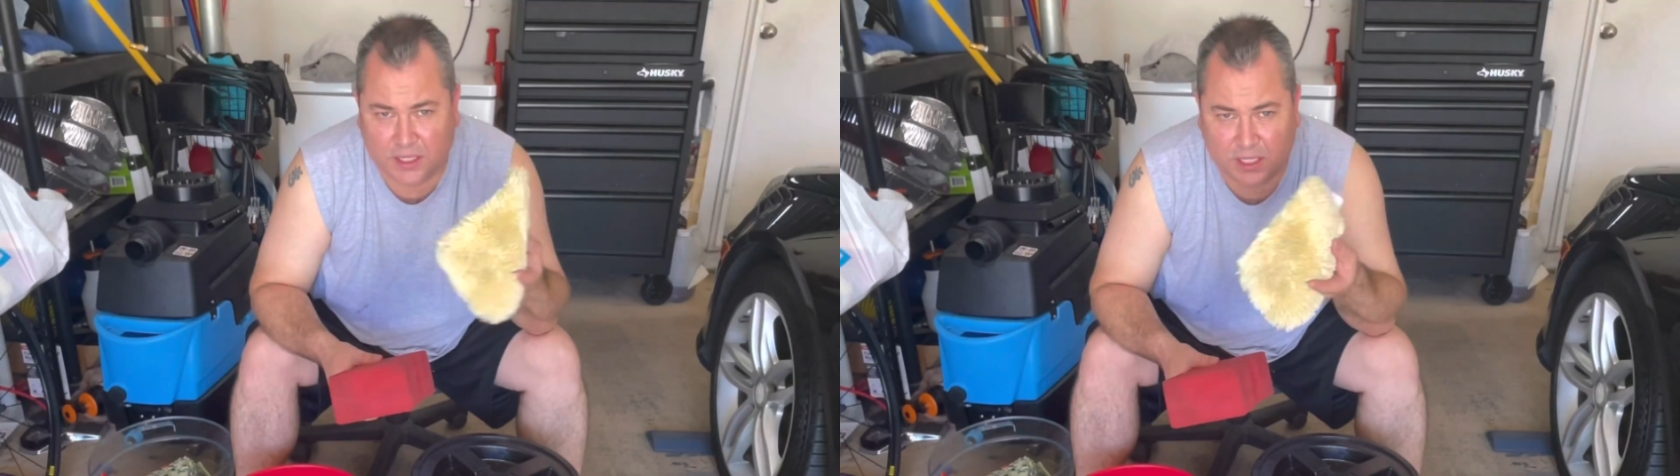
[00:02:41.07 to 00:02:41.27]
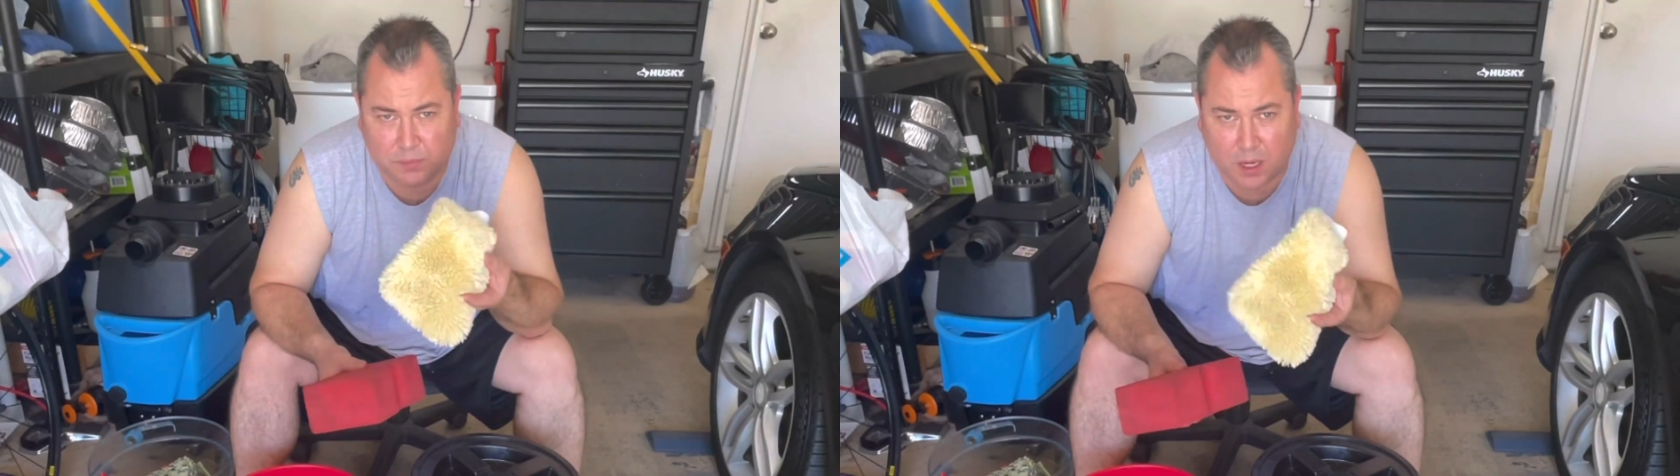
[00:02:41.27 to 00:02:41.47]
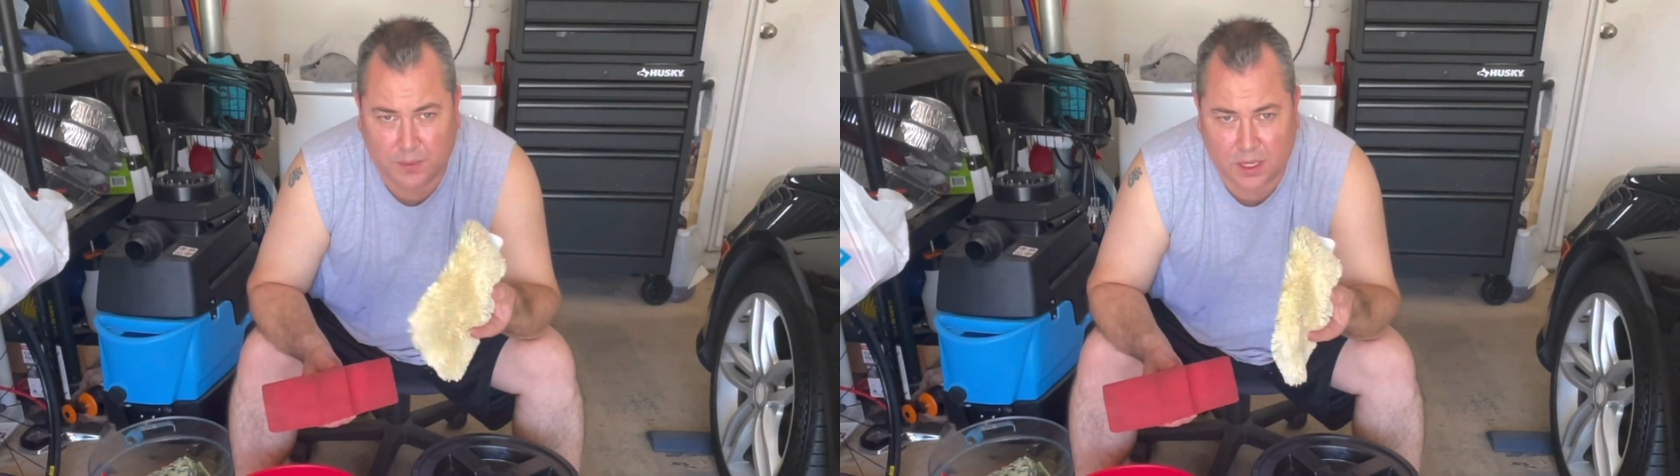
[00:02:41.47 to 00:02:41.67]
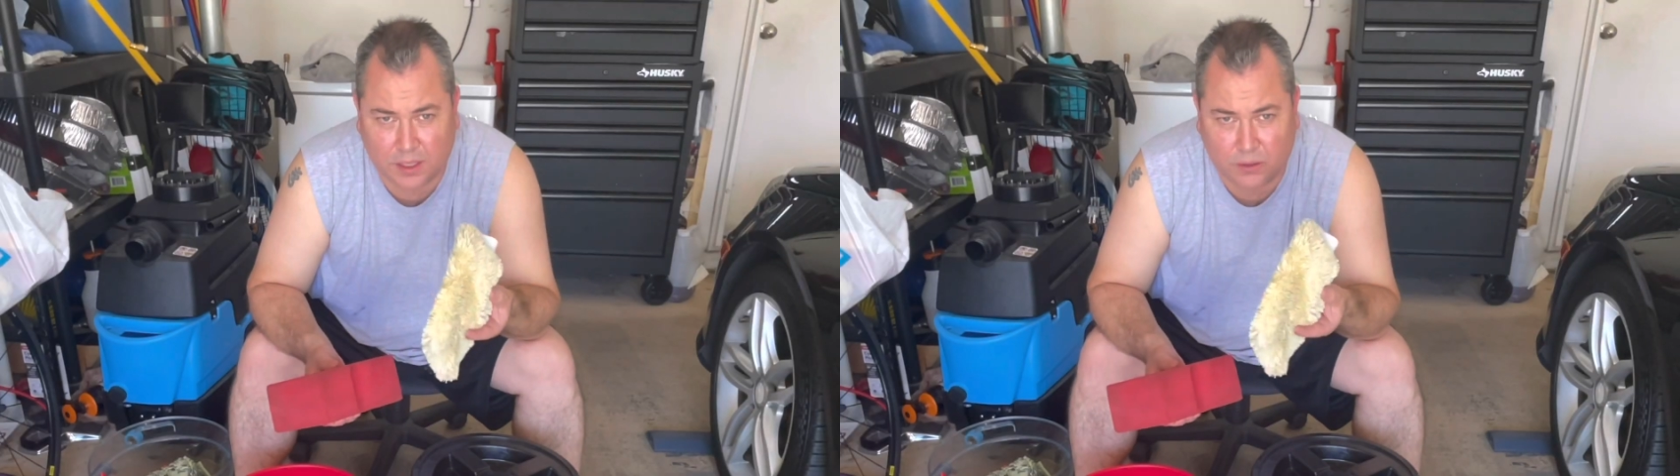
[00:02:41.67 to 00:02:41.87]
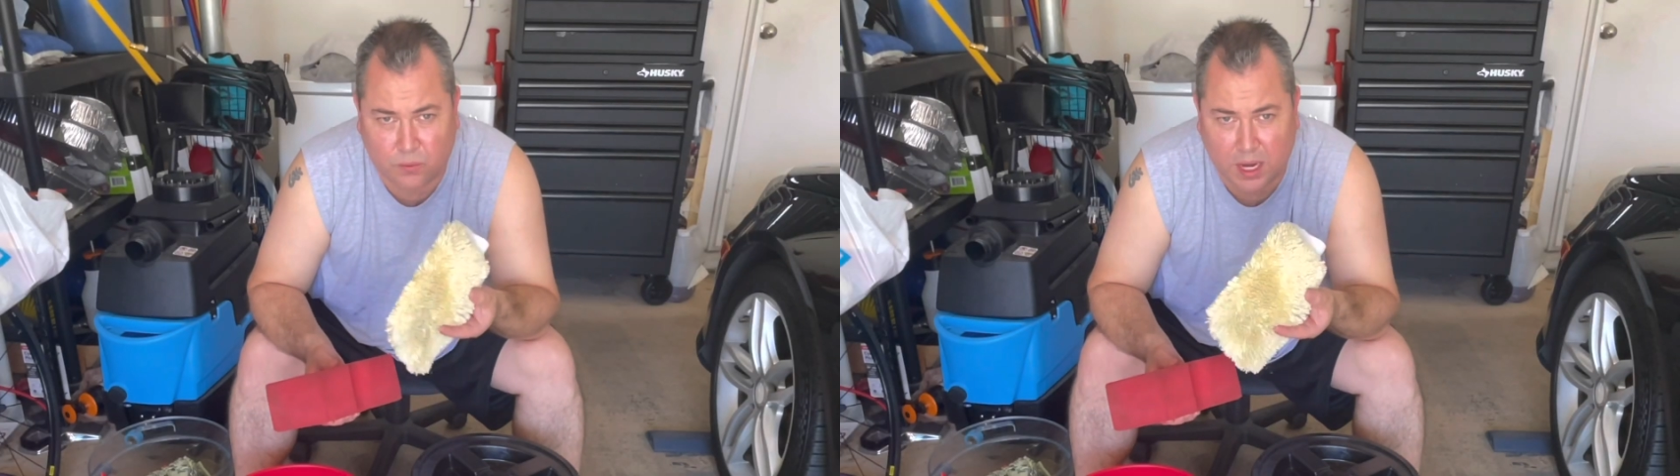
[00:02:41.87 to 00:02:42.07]
This is probably
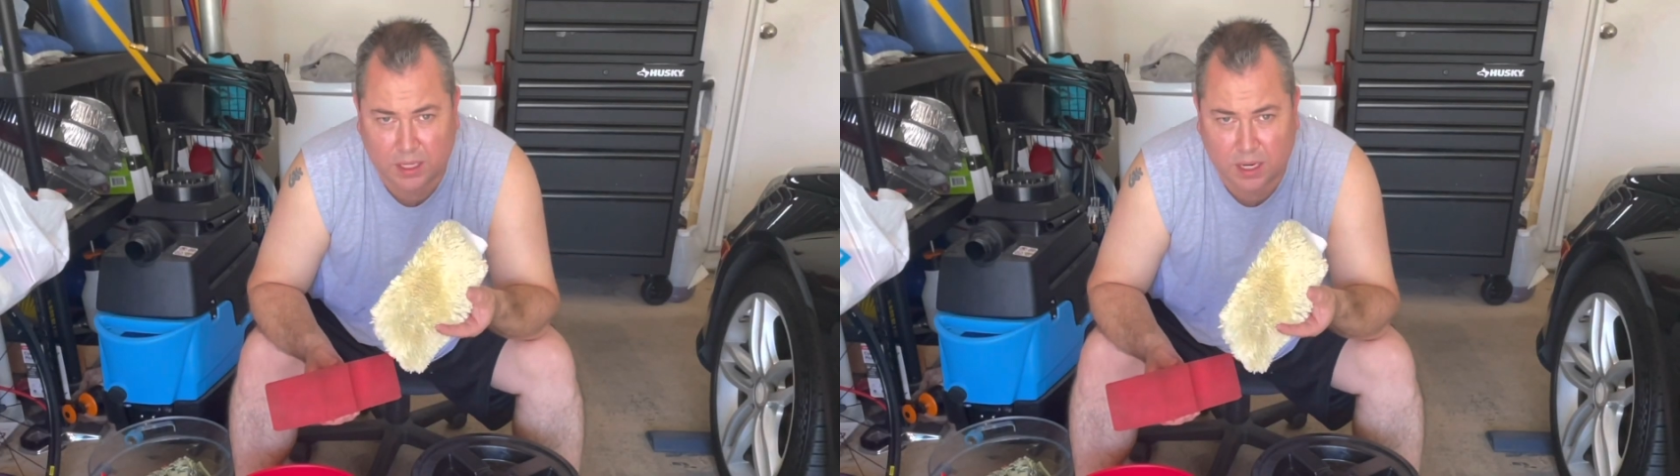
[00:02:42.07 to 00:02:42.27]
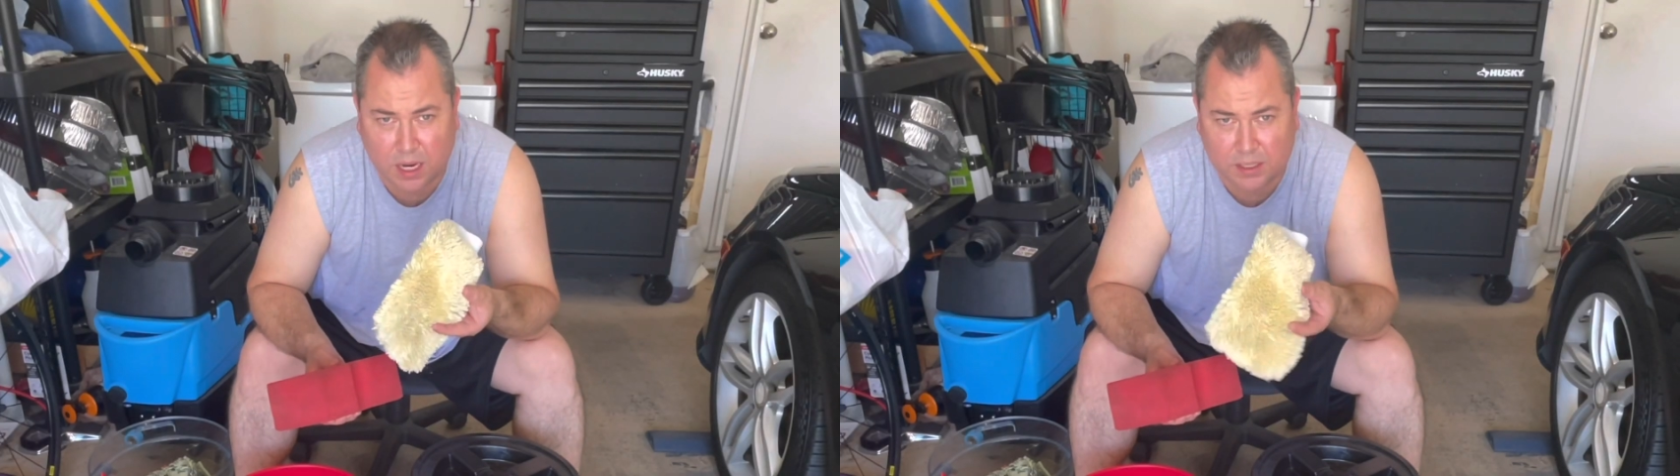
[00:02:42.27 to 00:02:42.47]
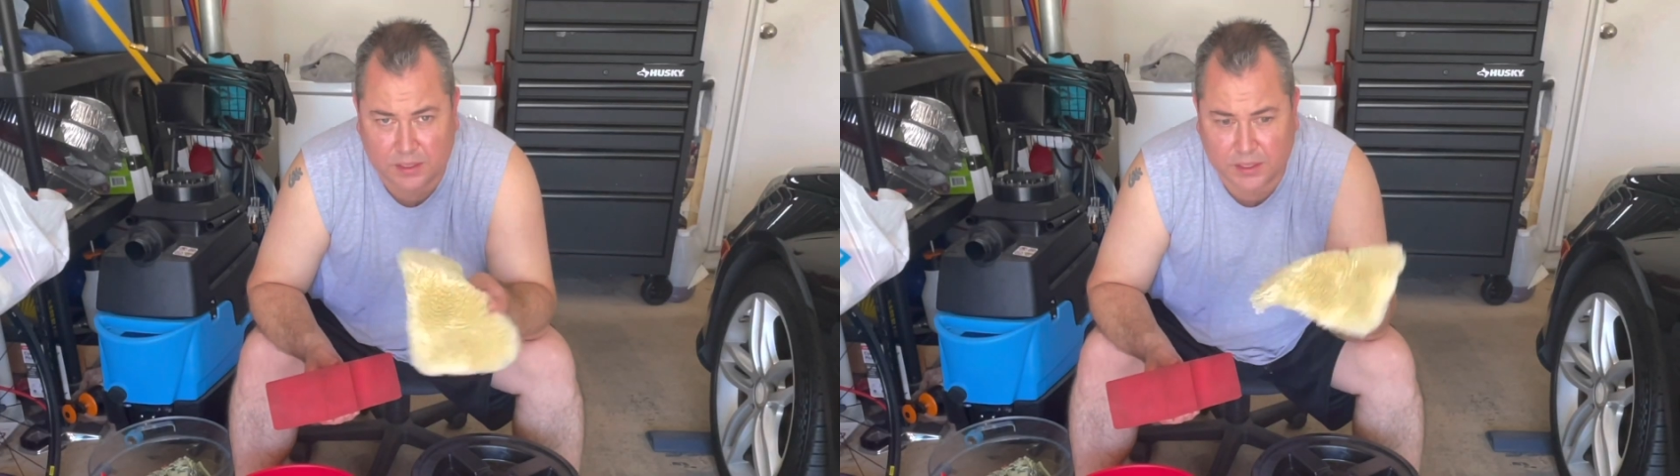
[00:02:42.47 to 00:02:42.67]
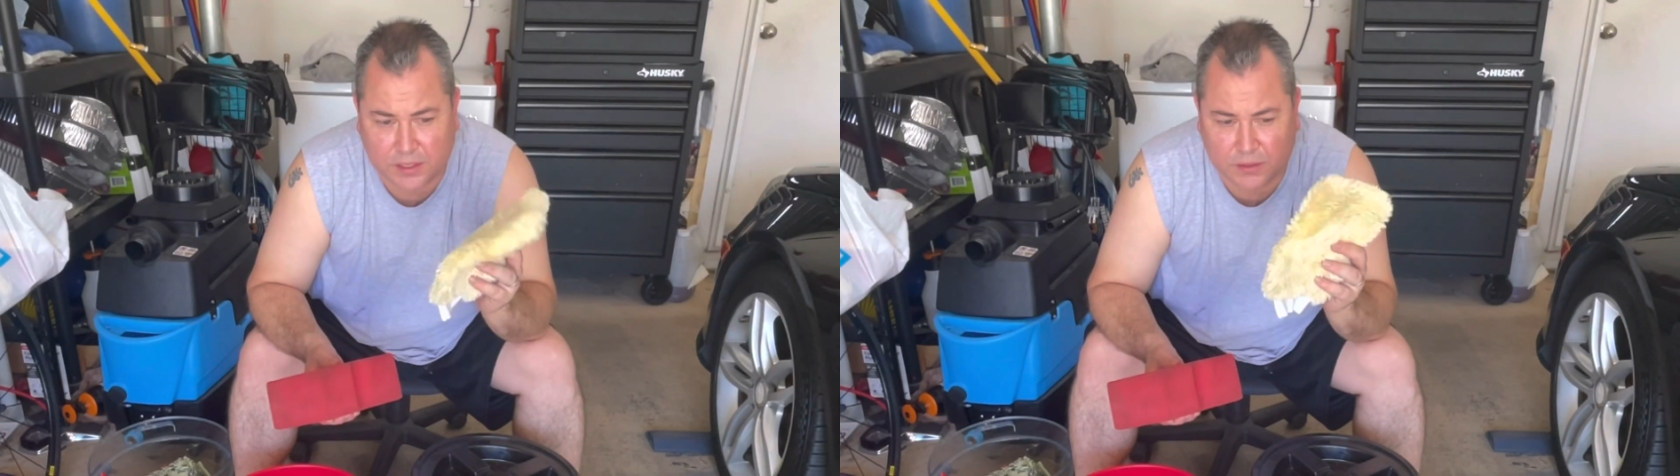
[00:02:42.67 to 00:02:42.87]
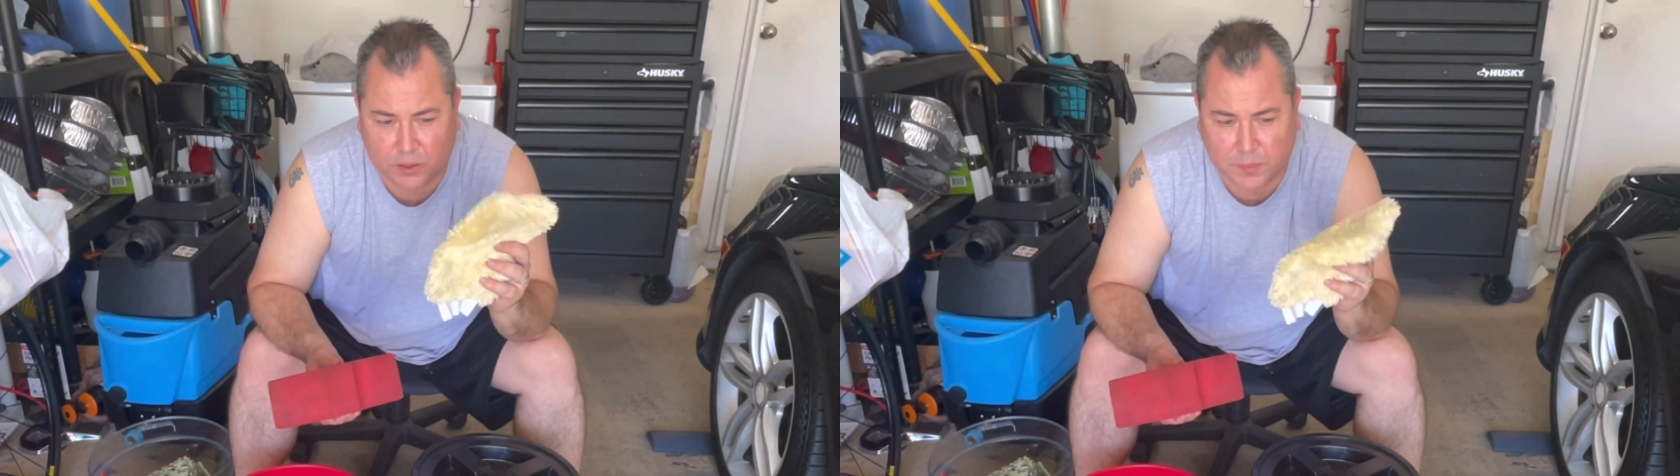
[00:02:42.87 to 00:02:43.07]
not the right kind to
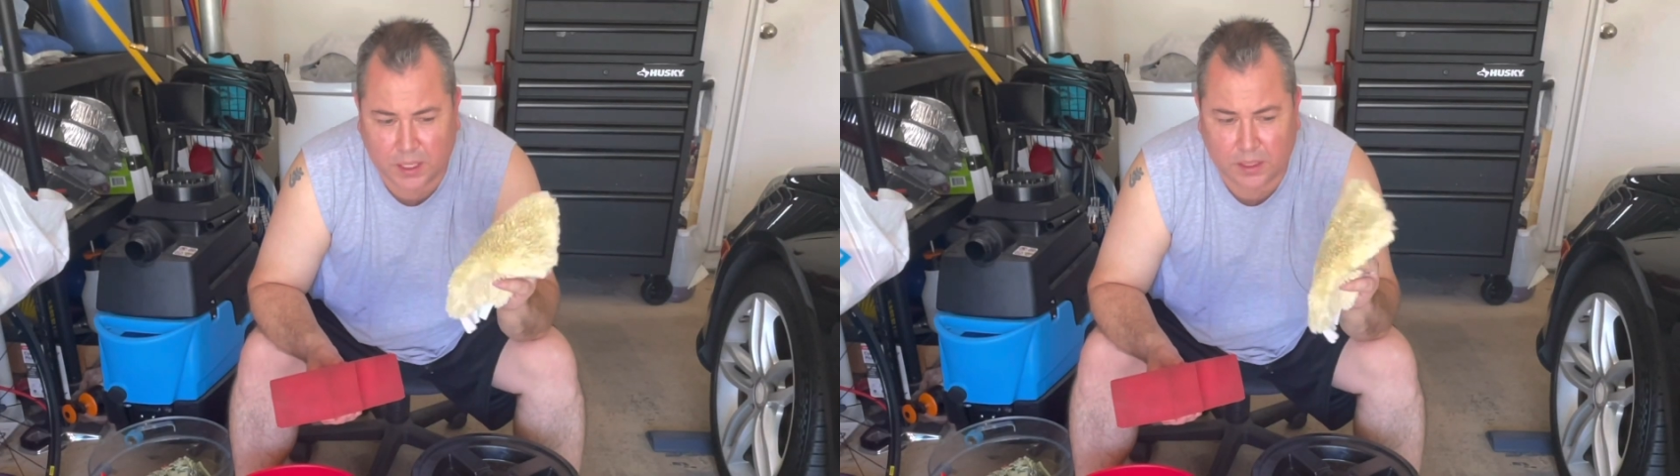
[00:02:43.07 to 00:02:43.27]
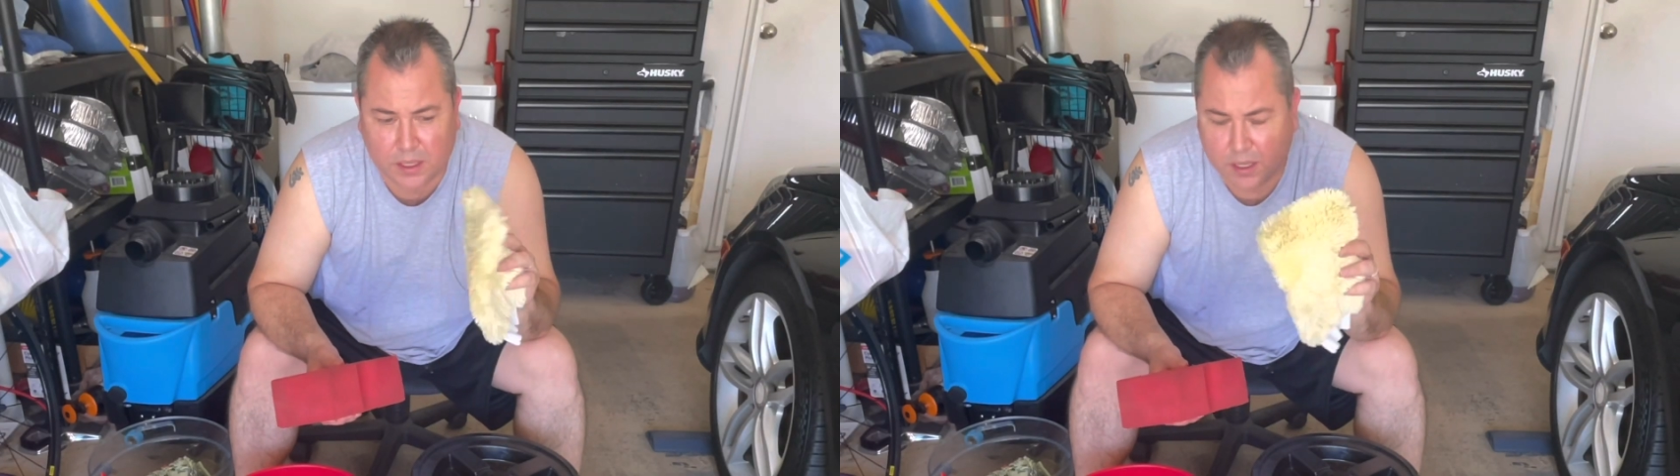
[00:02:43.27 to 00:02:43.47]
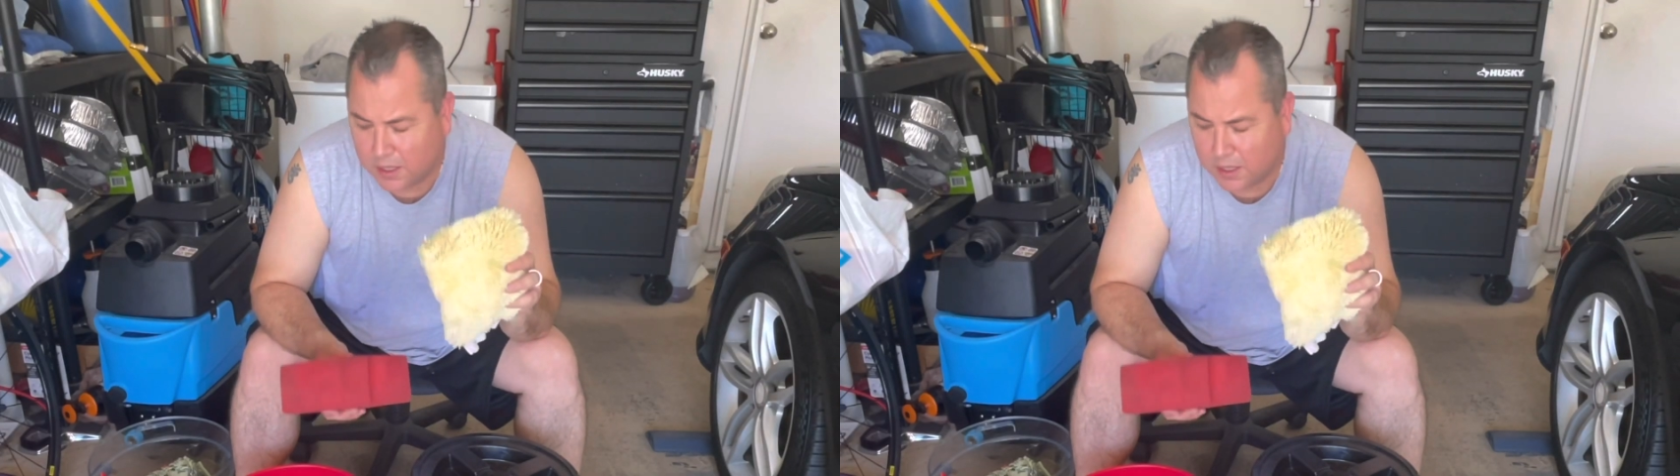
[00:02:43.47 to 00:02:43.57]
use, but